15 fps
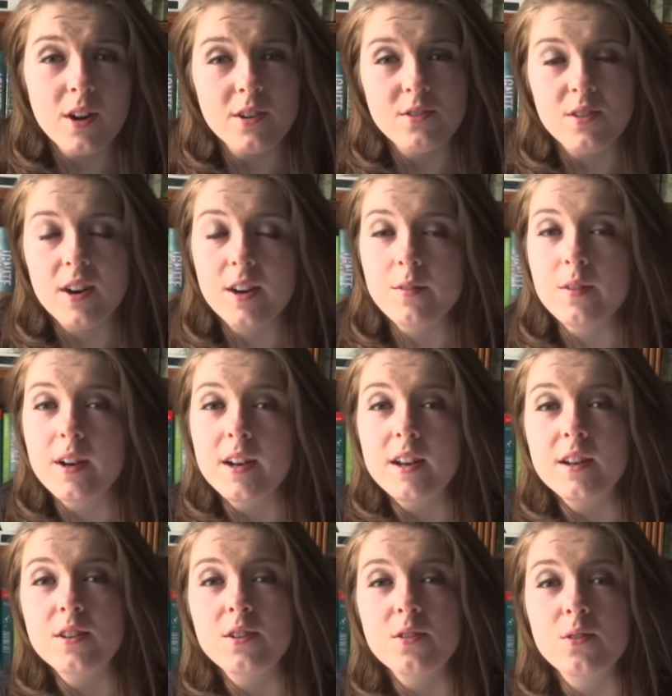I tried
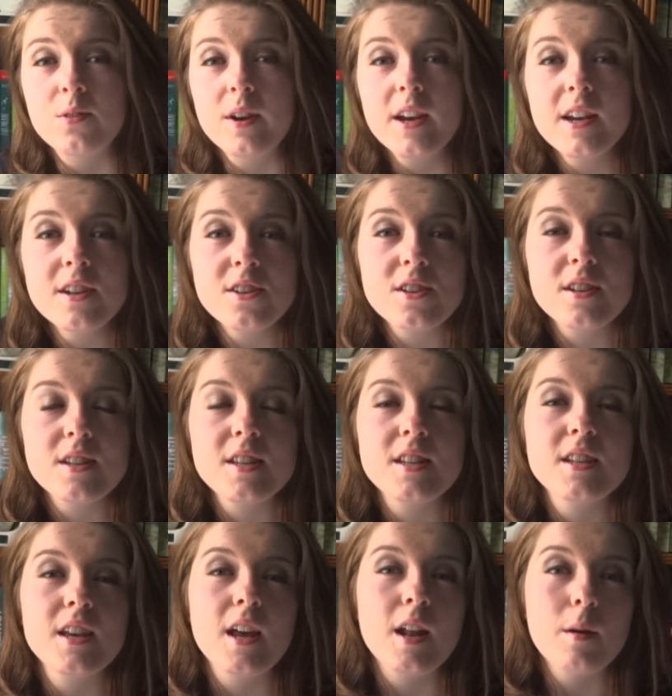writing to agents
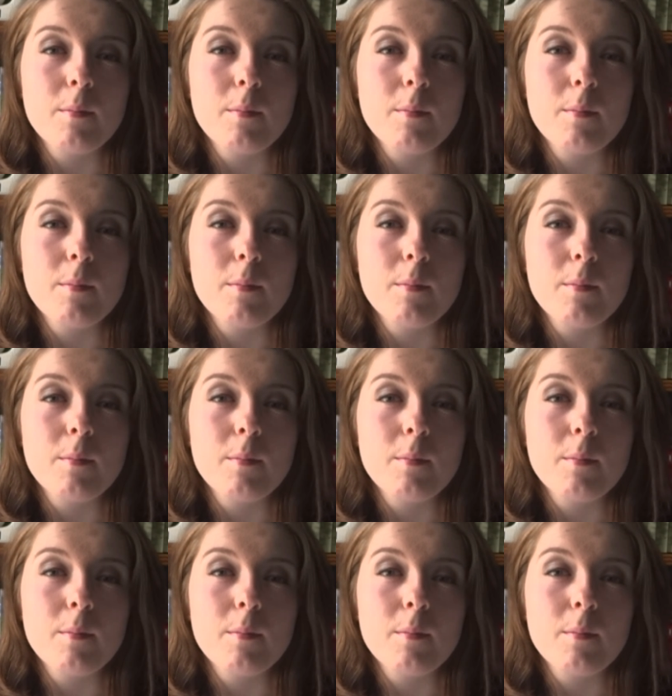to get